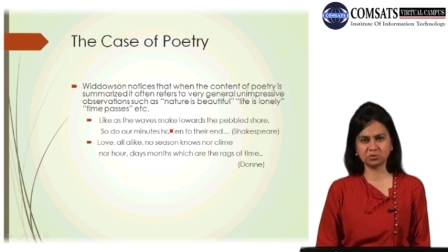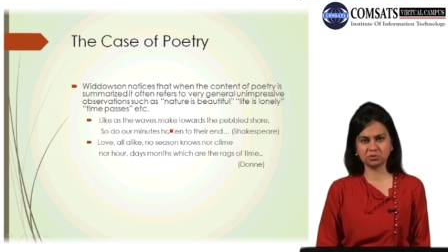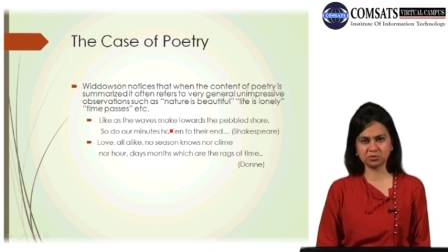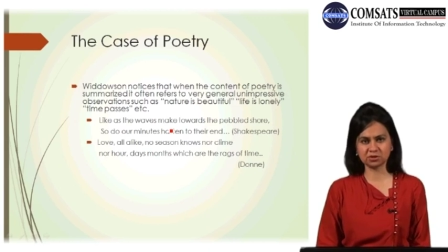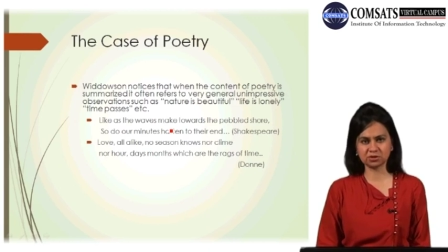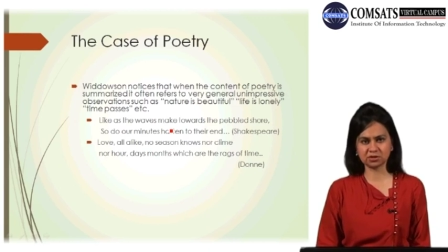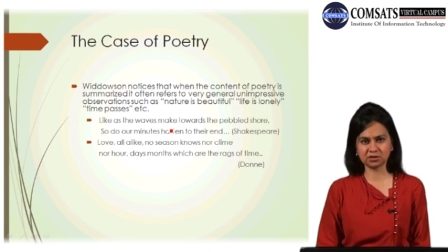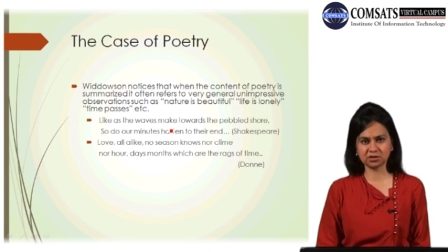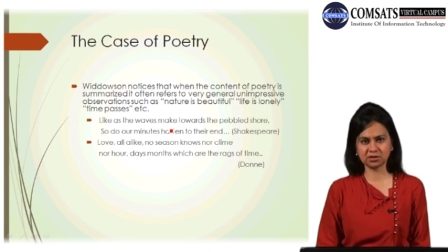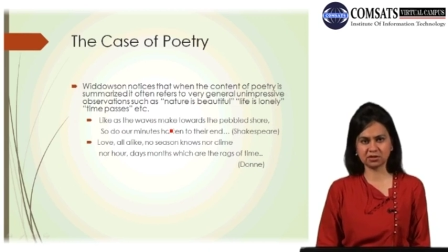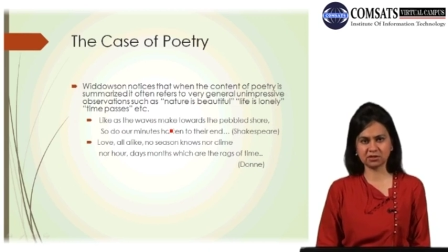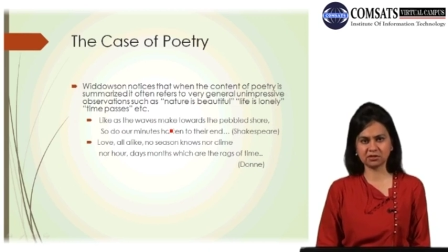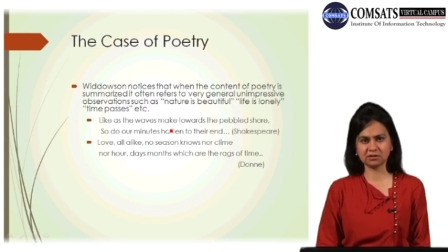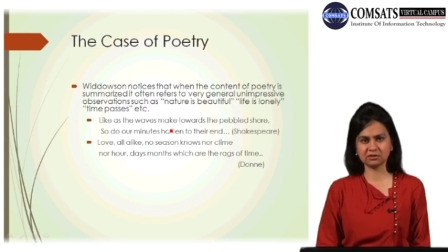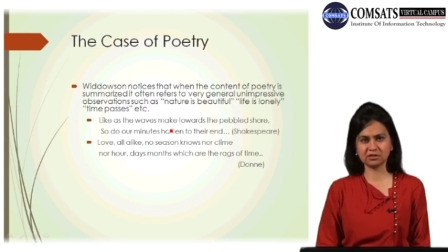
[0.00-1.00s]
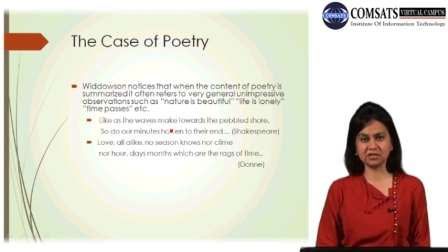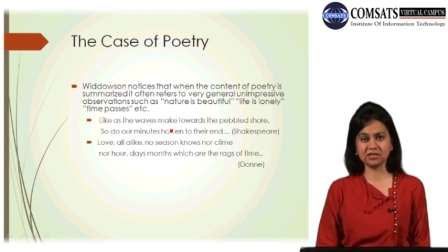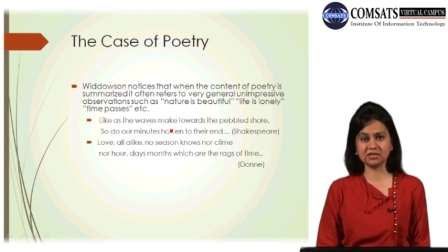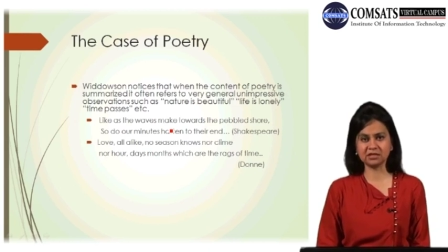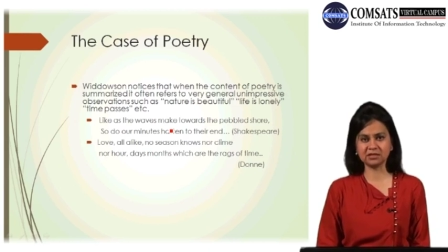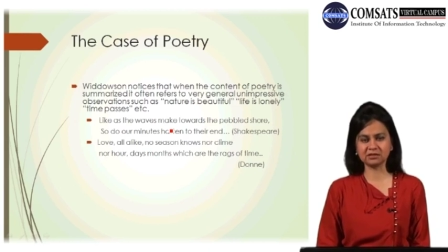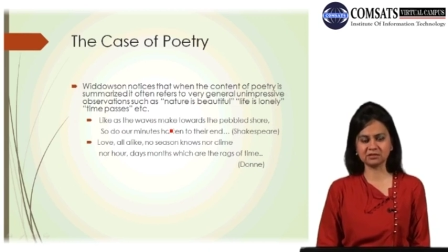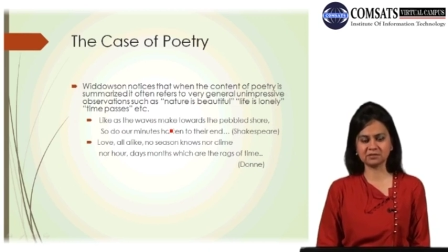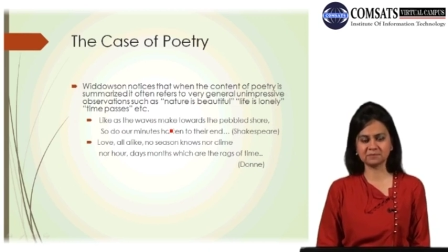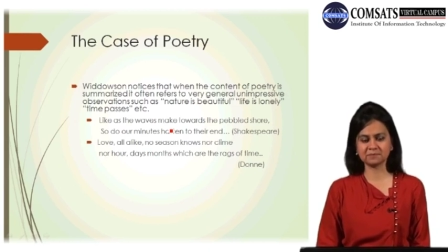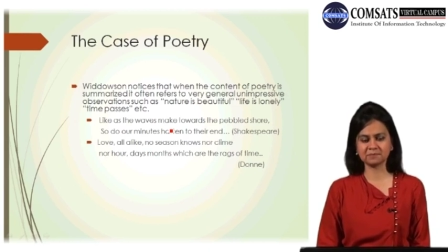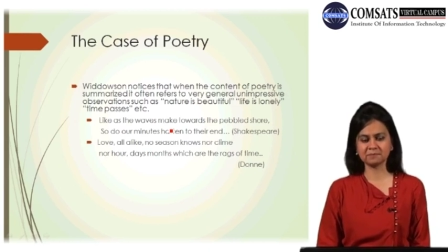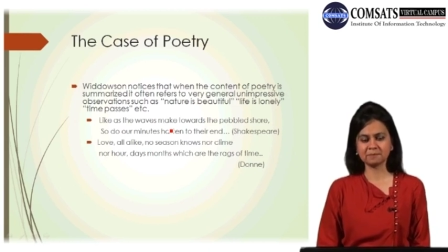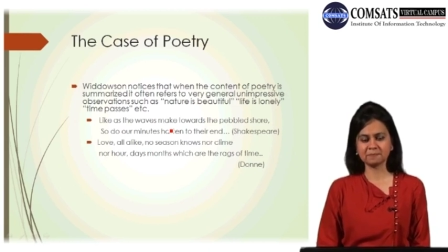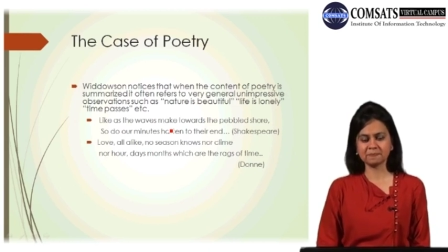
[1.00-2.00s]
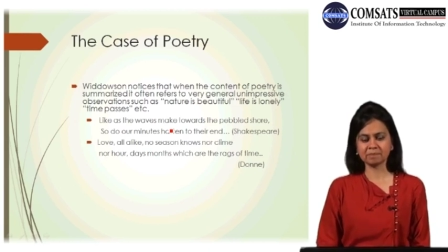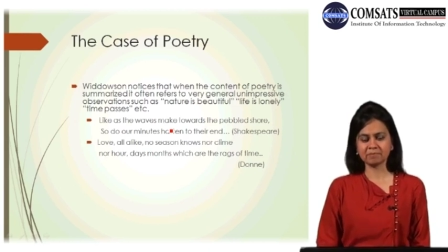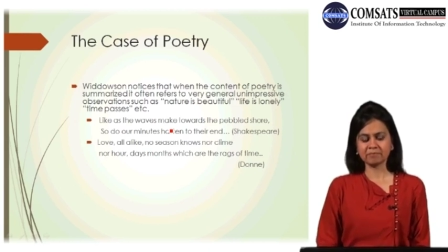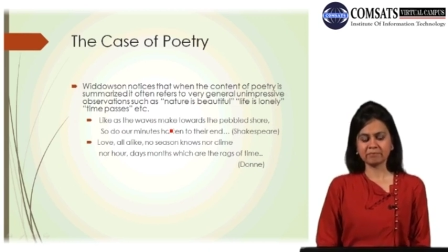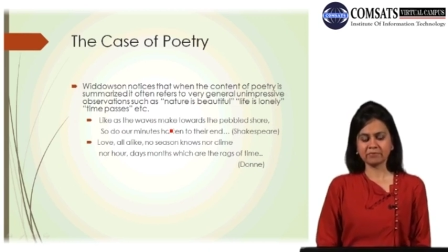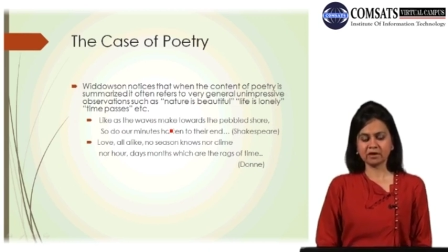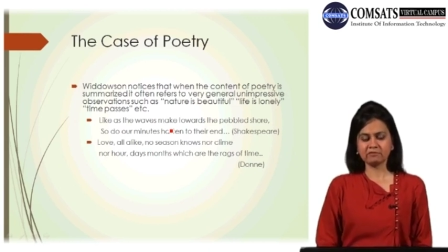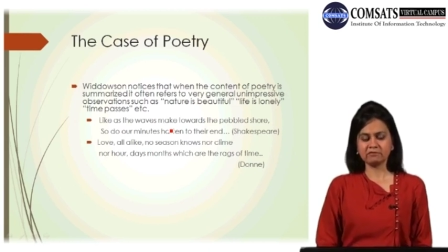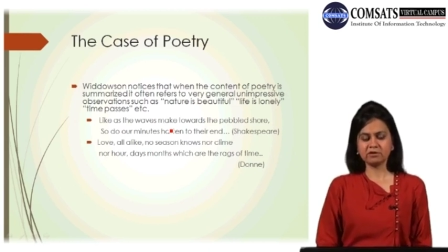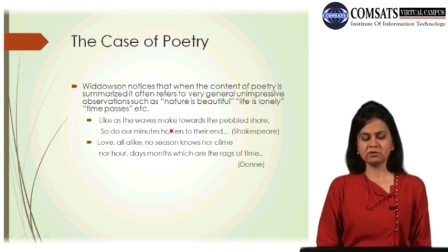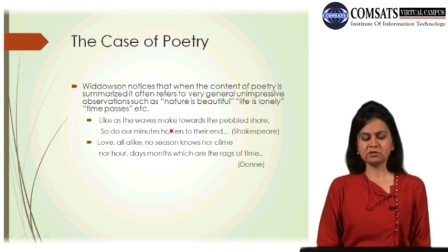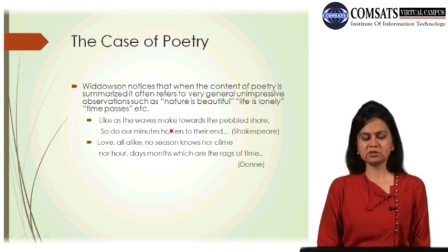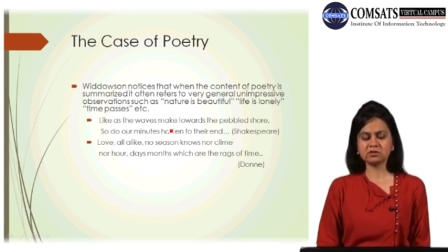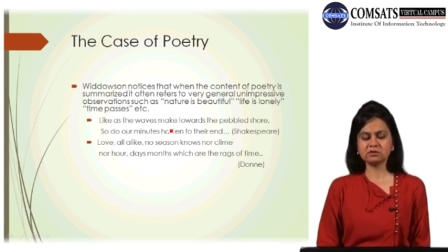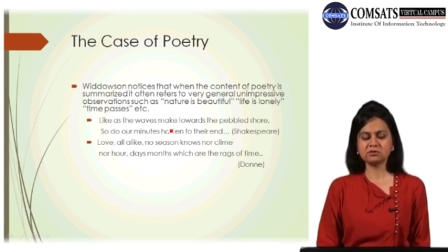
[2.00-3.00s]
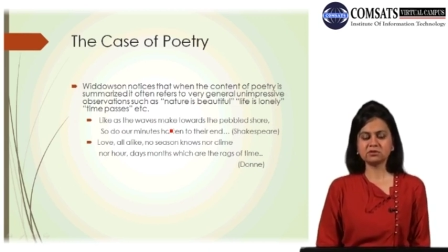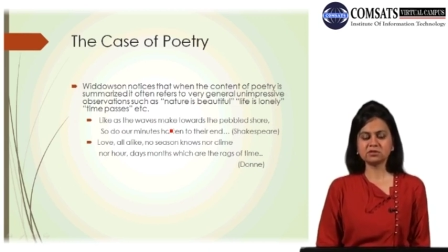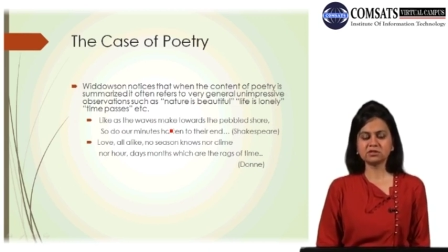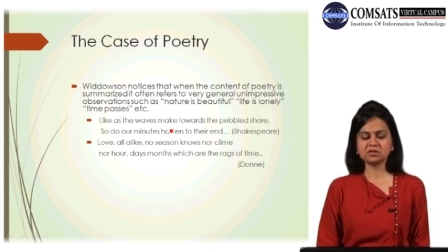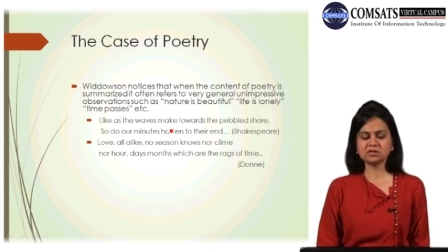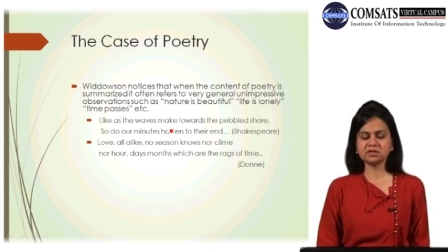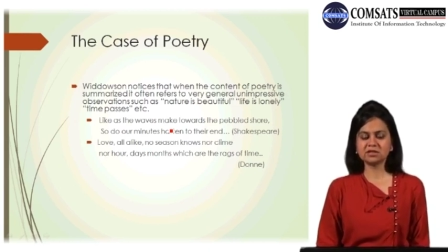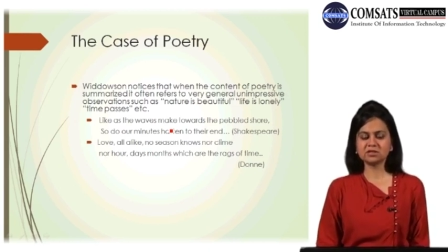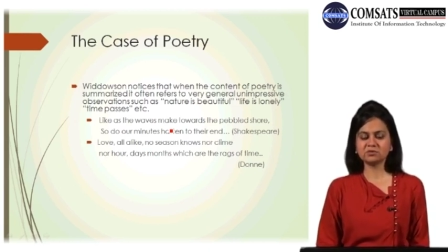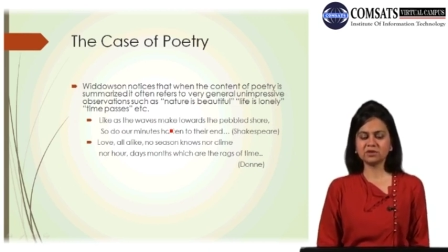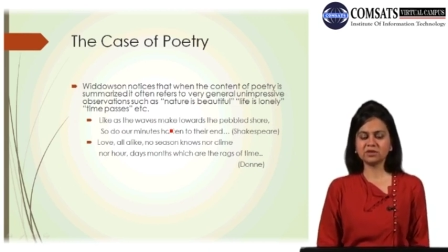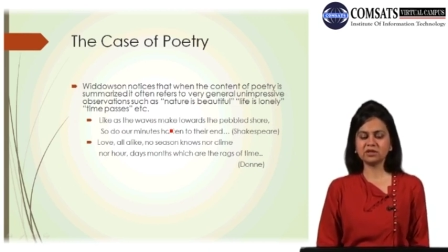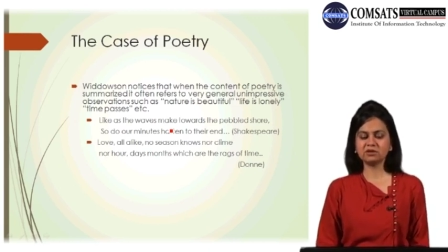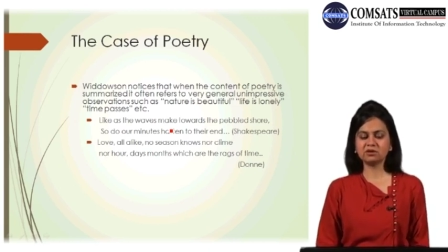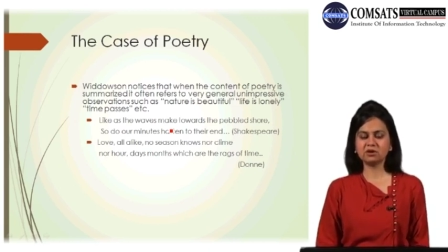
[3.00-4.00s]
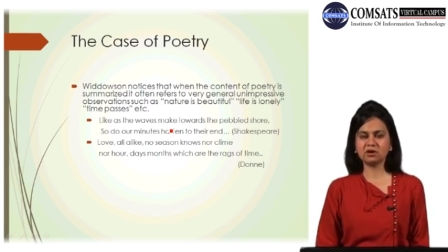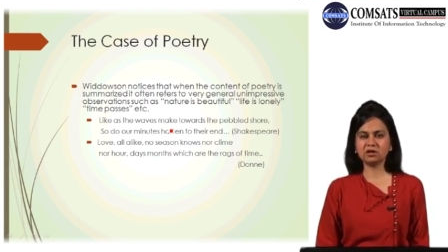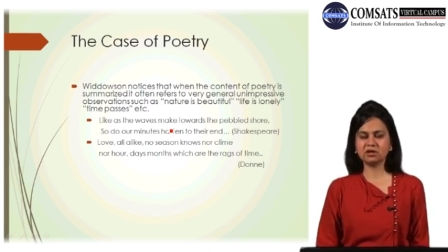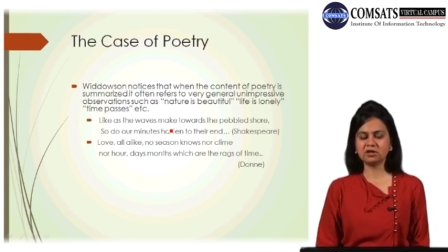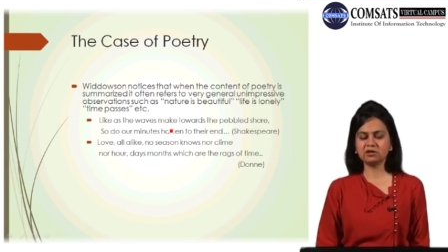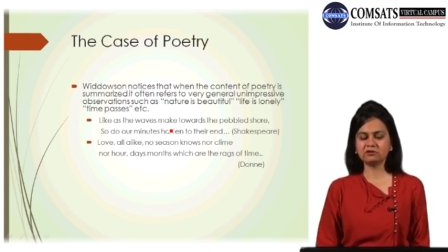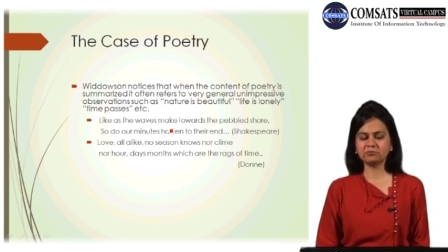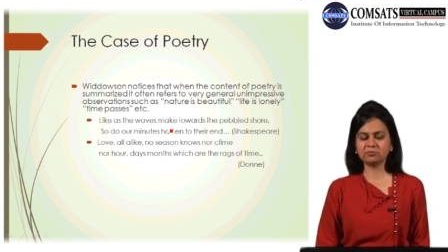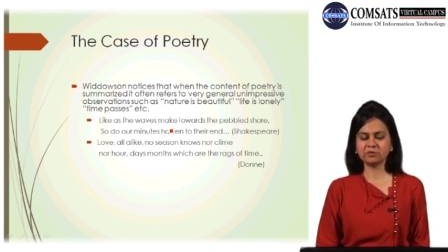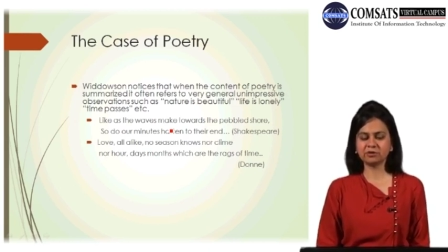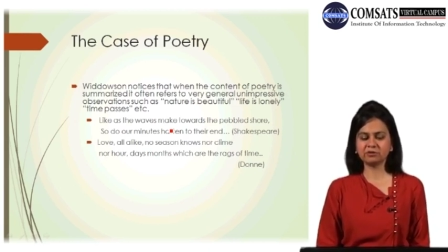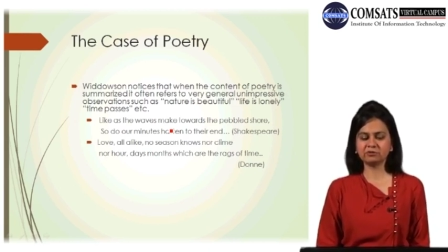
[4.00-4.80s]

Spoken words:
to those details. Widdowson notices that when the content of